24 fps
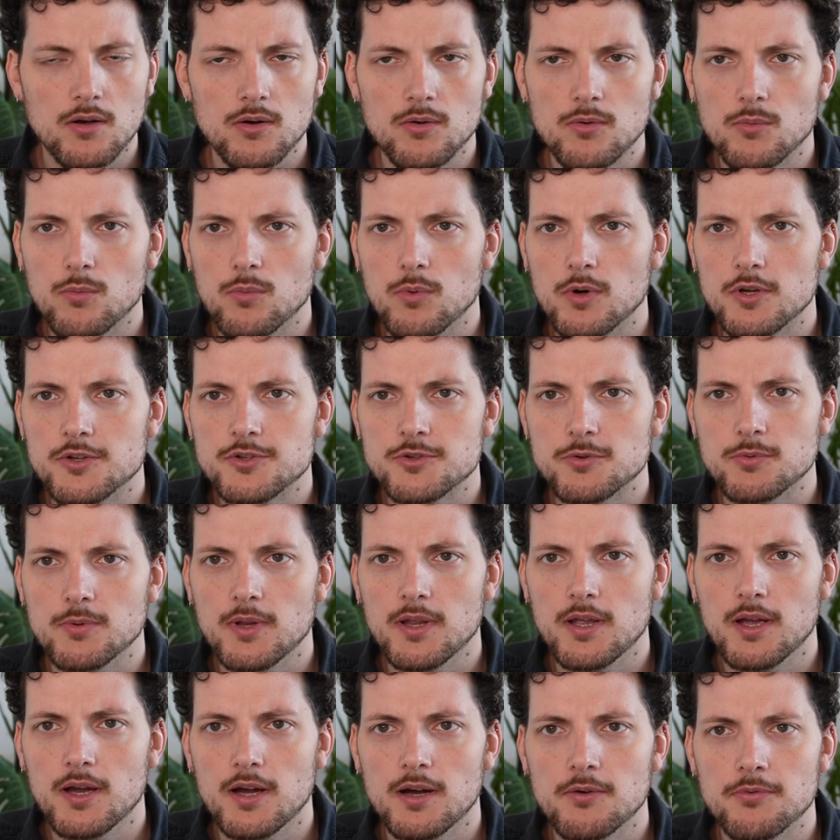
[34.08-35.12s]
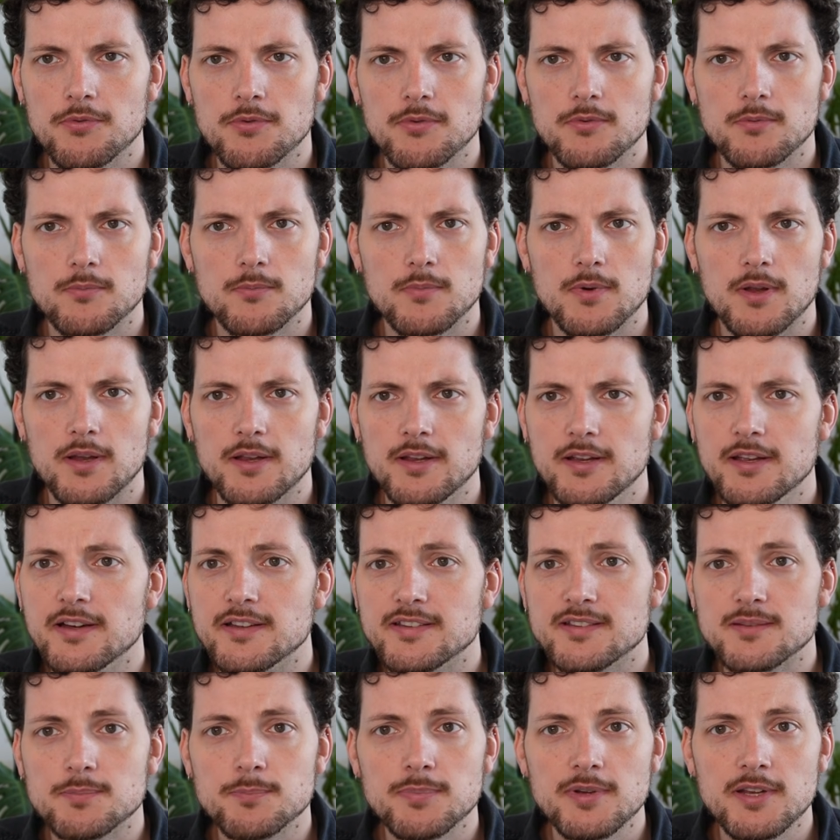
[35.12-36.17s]
What do we have?
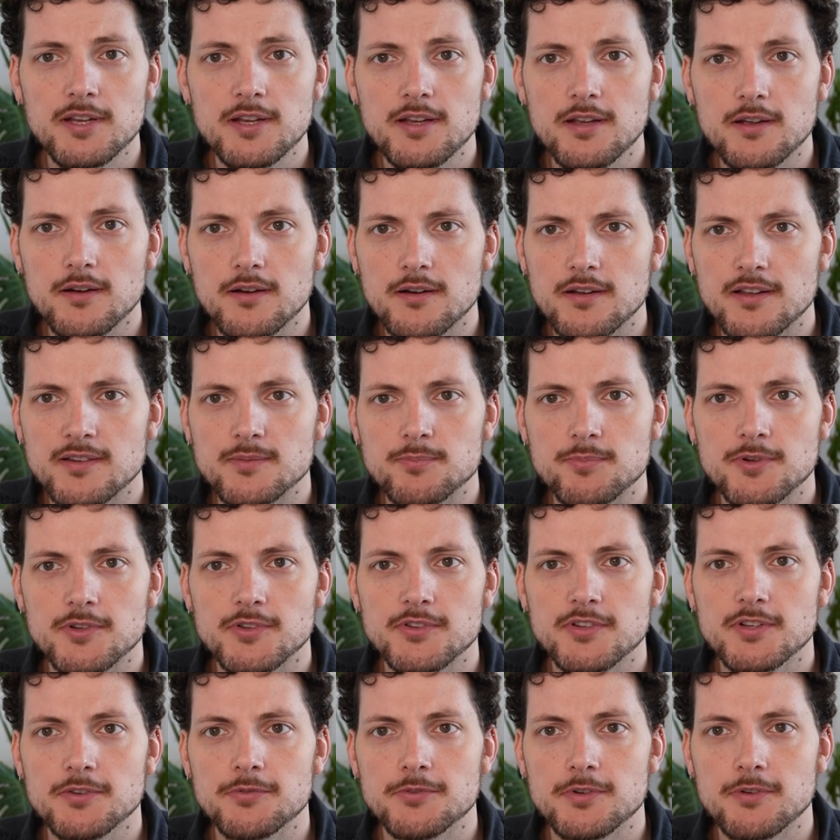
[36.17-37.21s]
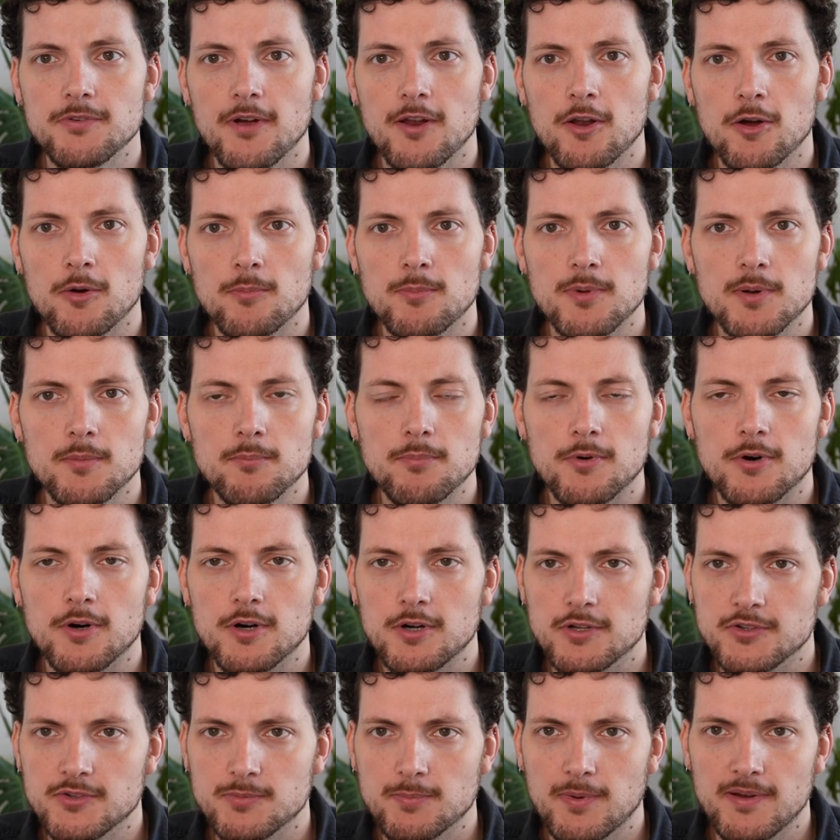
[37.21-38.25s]
ESP as perceived development
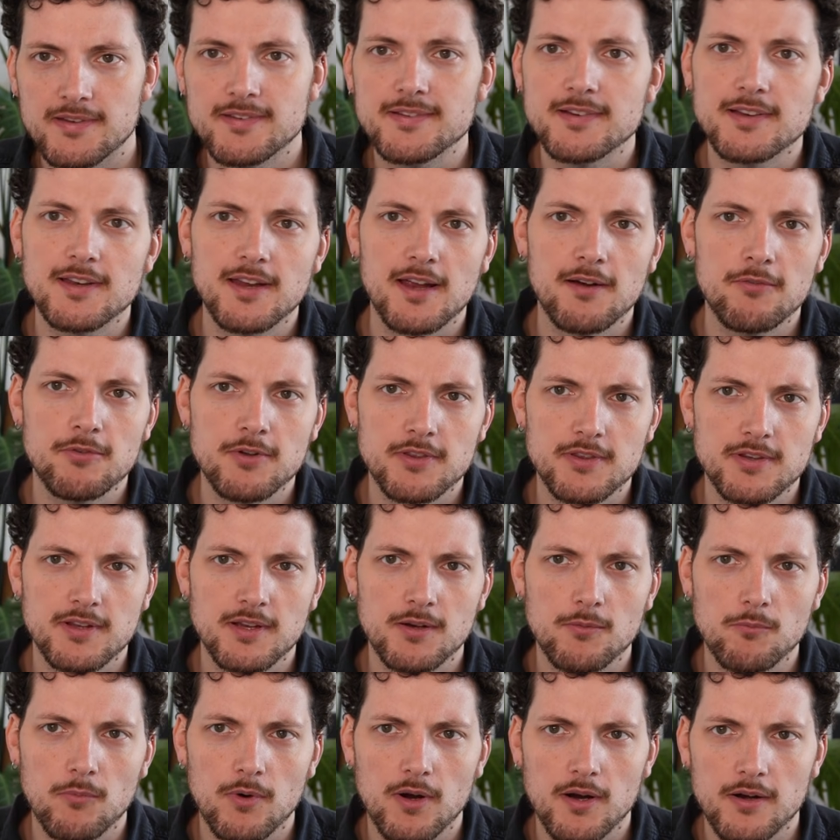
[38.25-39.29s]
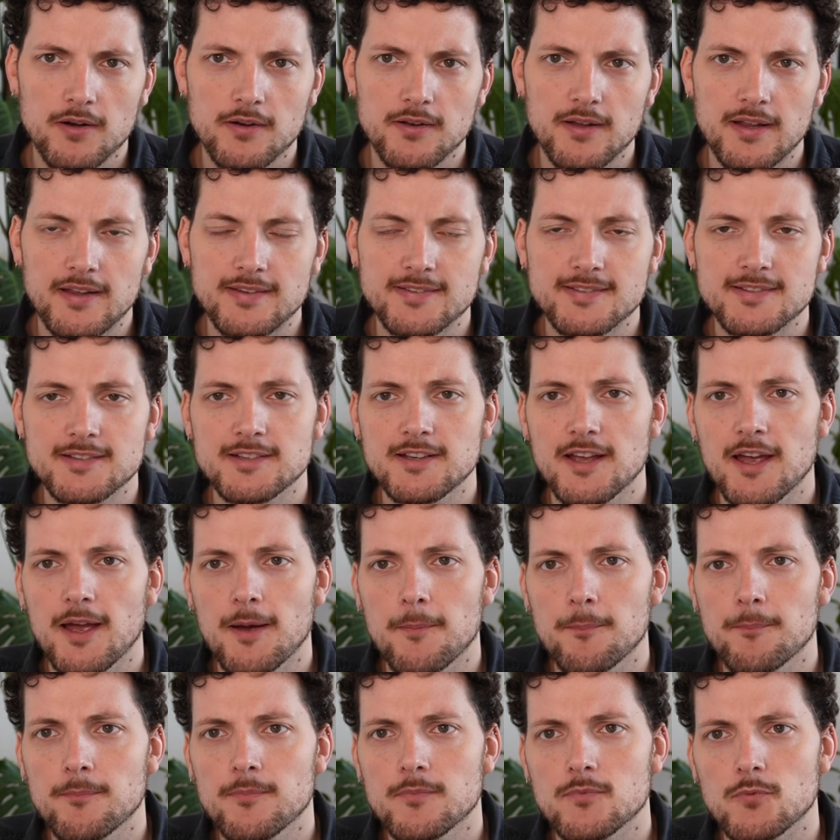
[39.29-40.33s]
boards, basically everything where an
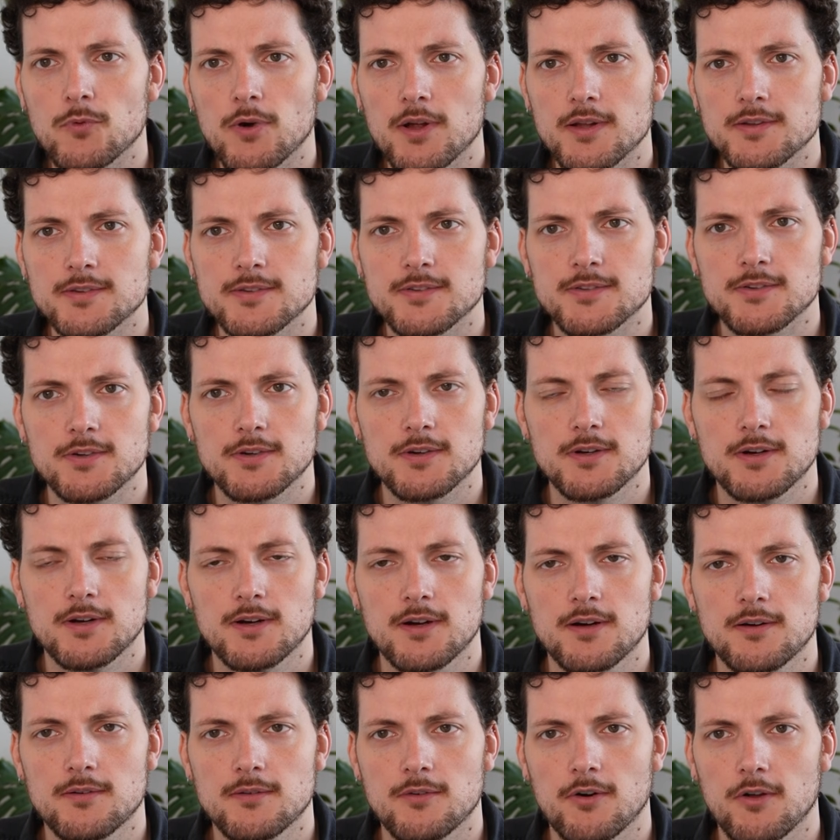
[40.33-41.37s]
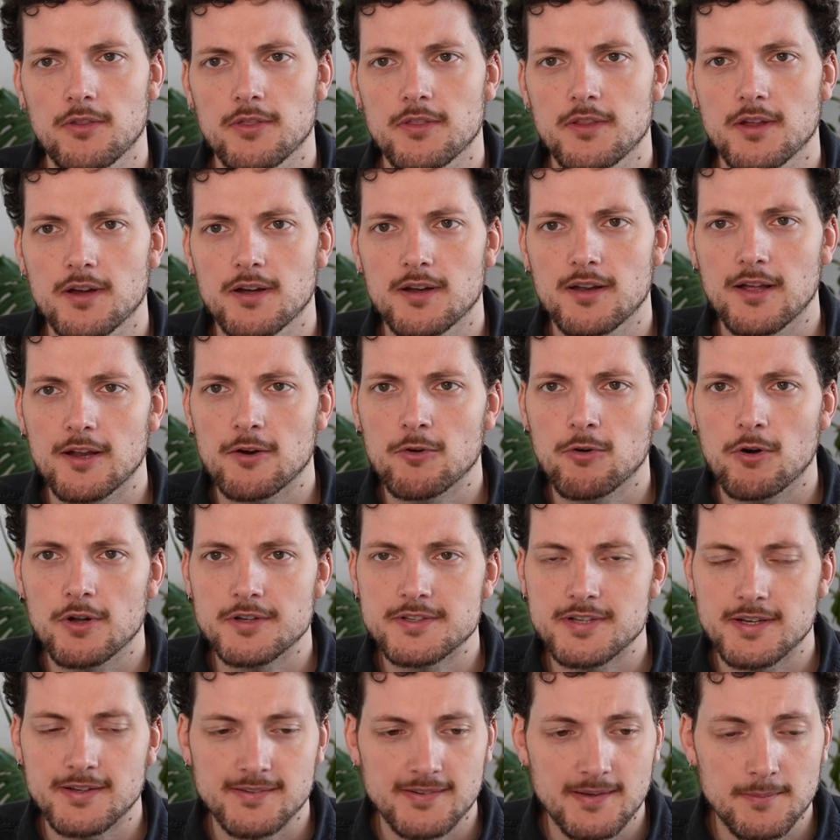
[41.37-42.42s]
STM runs on there, like
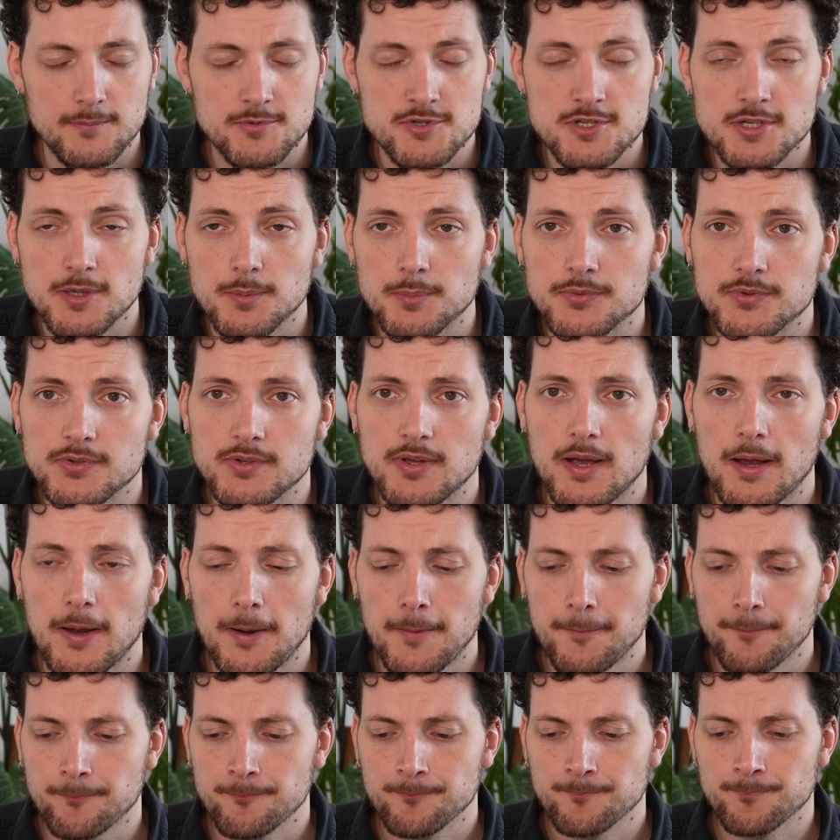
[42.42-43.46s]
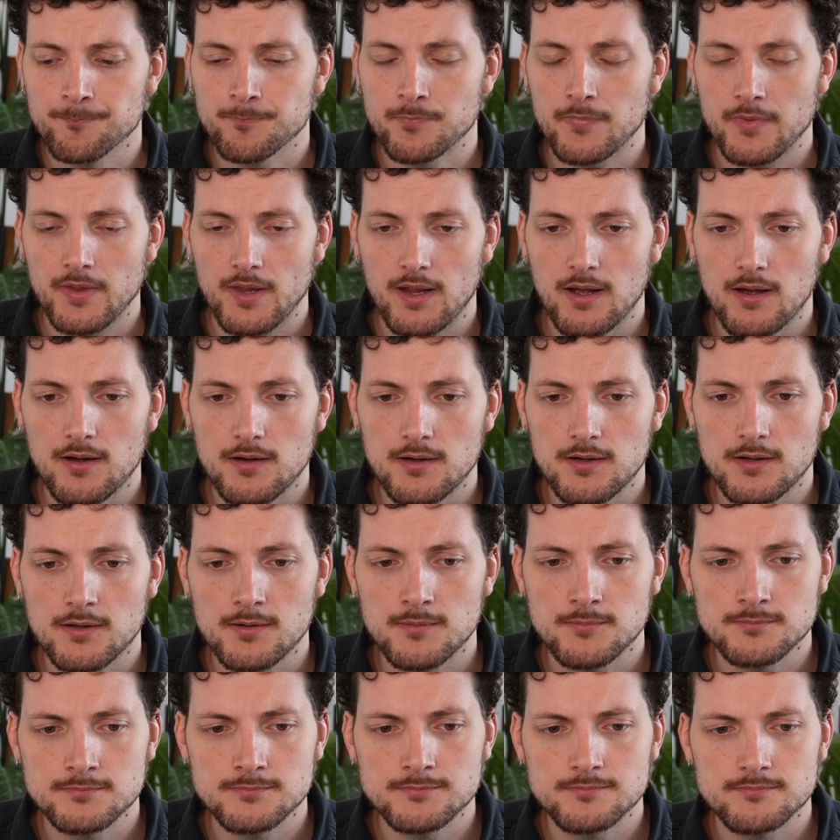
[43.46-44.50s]
Cortex M chips.
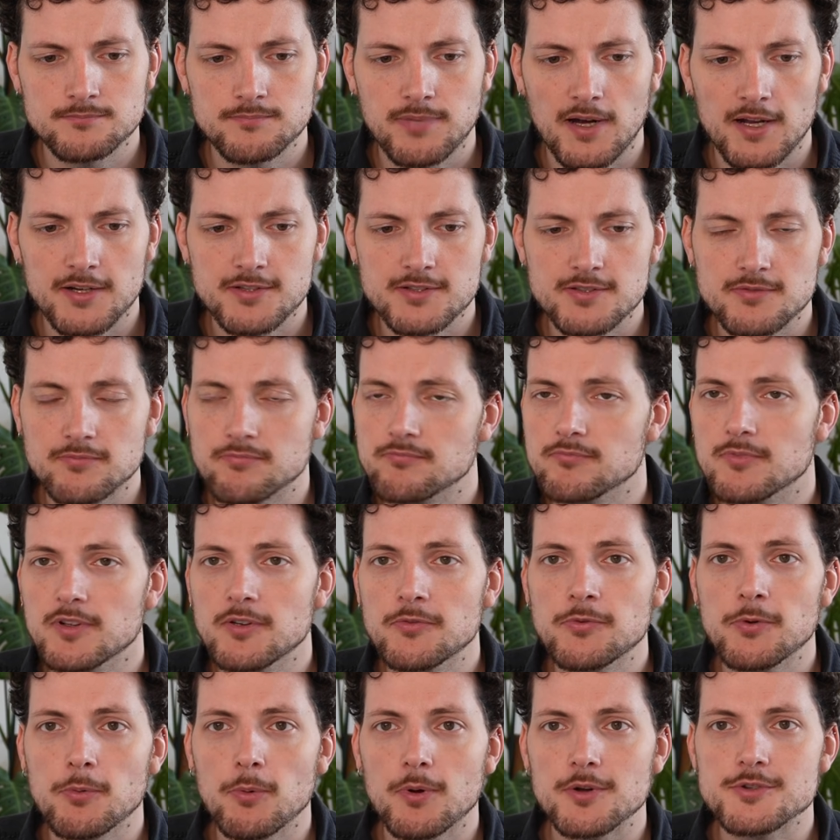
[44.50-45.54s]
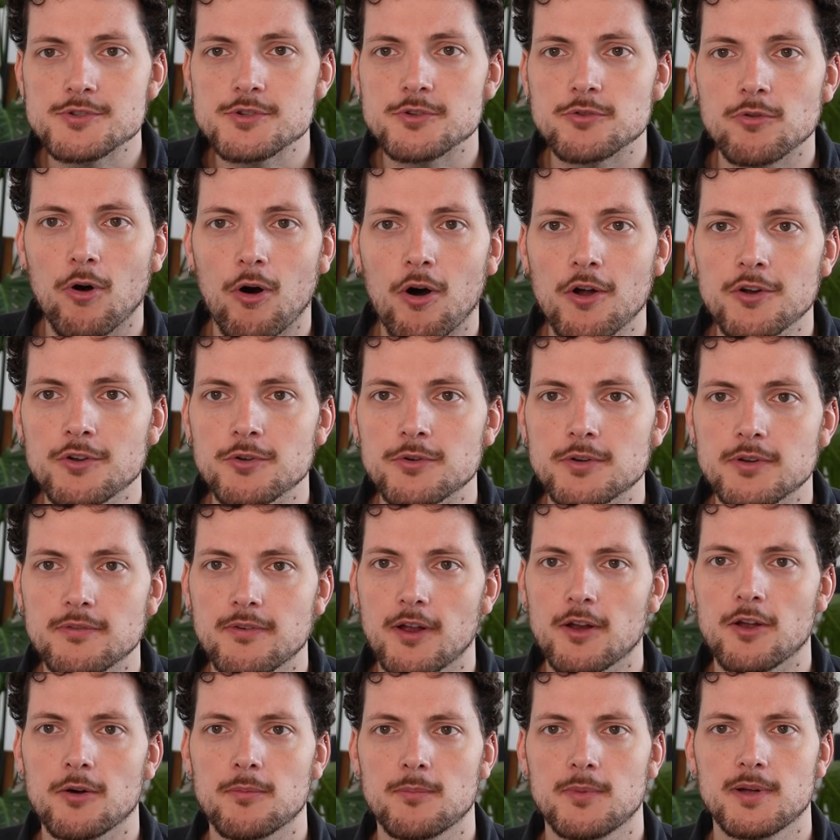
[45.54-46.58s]
But if you want to do audio
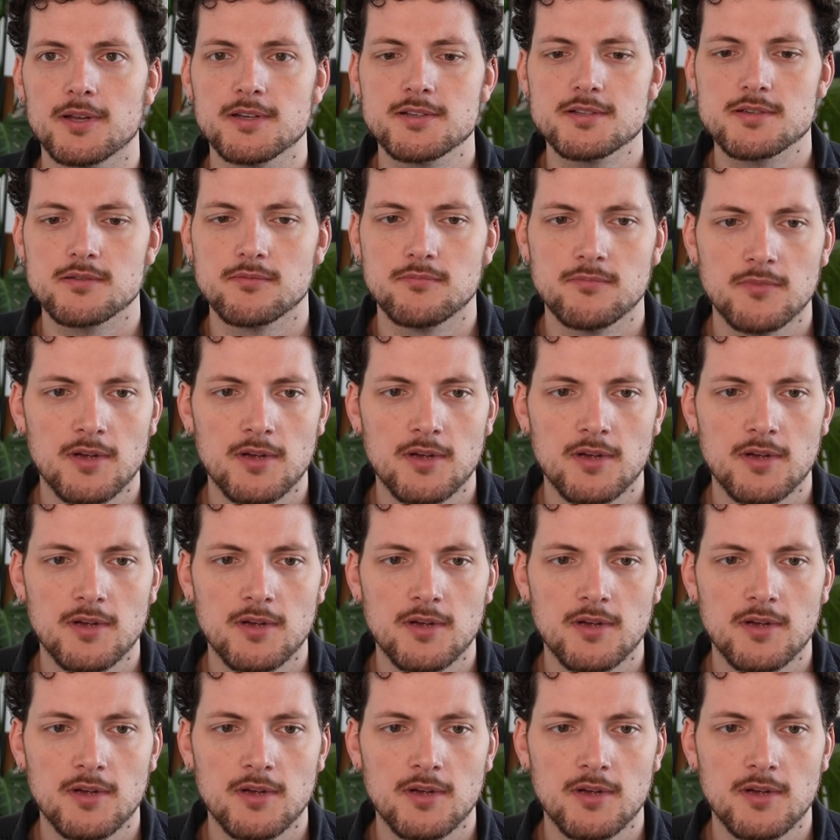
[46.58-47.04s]
development,